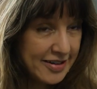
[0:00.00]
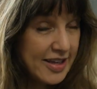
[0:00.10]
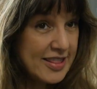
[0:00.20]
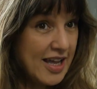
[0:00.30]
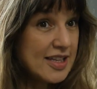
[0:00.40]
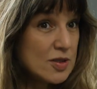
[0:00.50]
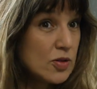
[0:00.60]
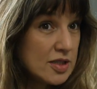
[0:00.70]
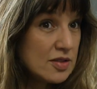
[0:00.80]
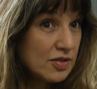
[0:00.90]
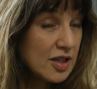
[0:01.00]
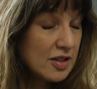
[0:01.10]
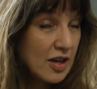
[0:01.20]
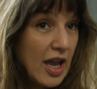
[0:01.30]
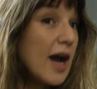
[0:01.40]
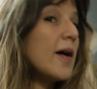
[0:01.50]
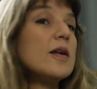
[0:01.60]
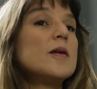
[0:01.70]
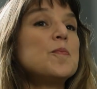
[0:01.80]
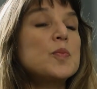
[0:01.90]
Right? That's what it's figuring out.
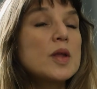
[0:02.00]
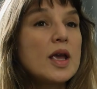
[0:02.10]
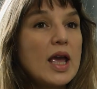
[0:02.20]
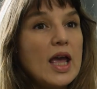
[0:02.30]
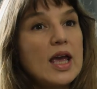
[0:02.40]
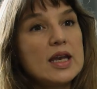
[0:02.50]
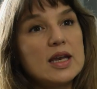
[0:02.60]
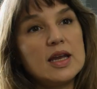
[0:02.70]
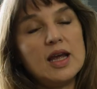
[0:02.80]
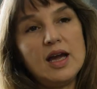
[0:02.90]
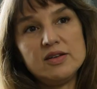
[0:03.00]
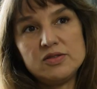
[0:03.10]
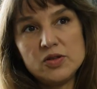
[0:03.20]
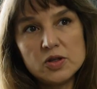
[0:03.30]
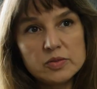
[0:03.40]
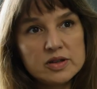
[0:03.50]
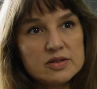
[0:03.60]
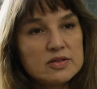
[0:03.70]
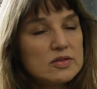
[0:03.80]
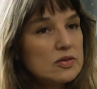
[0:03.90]
And as
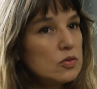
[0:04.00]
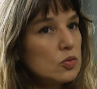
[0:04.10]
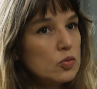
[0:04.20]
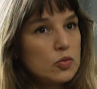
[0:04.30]
humans,